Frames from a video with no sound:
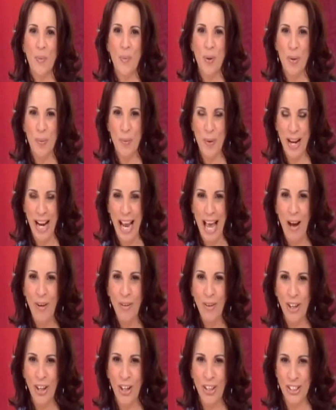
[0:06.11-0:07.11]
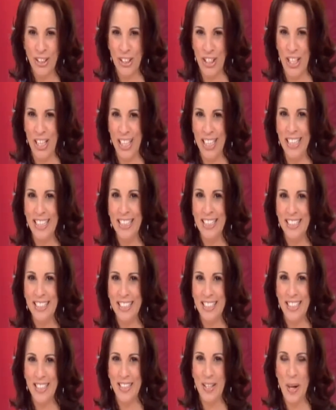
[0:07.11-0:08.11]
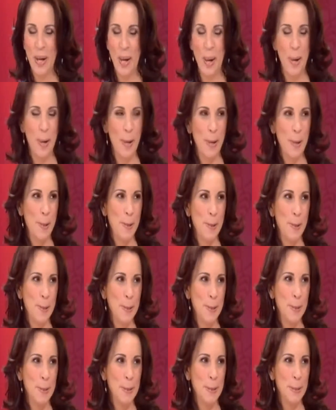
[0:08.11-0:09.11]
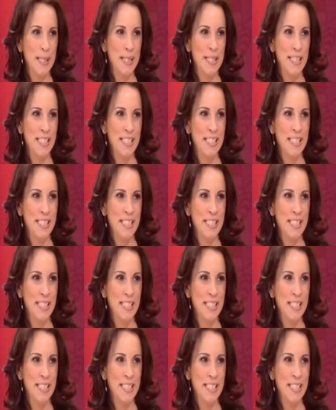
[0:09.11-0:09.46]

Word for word: we went out last night. Oh. We any,